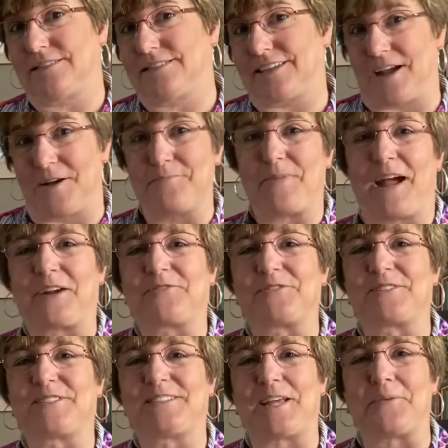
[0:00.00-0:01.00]
Come back for
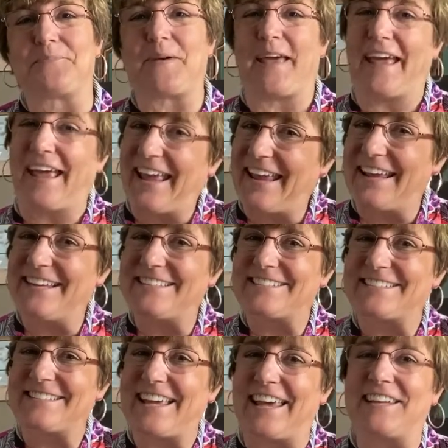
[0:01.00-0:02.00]
step
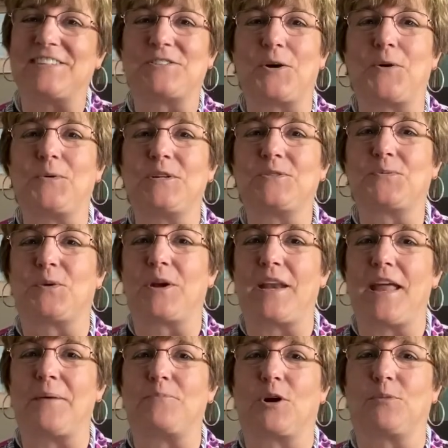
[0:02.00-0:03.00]
8. And as always, we're
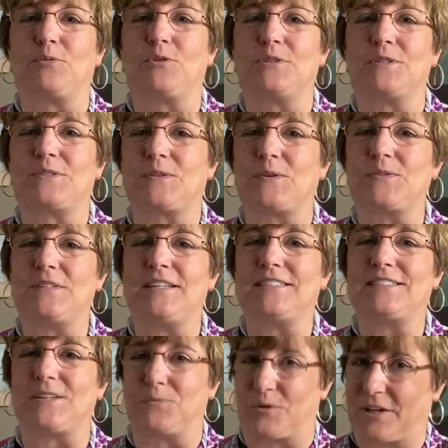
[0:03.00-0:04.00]
Annette Marble and
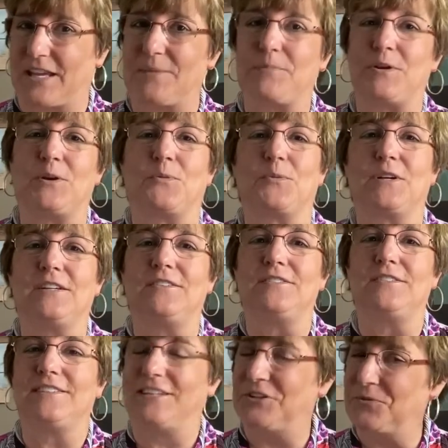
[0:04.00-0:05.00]
Associates, and we're keeping it
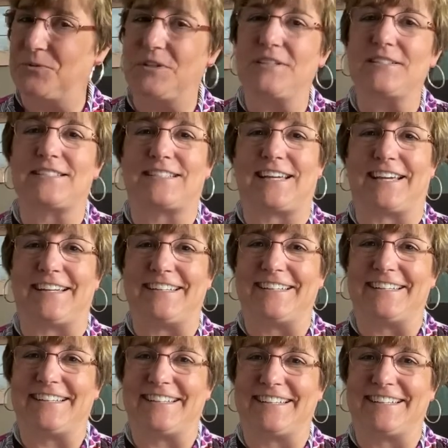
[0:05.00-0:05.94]
real here in real estate.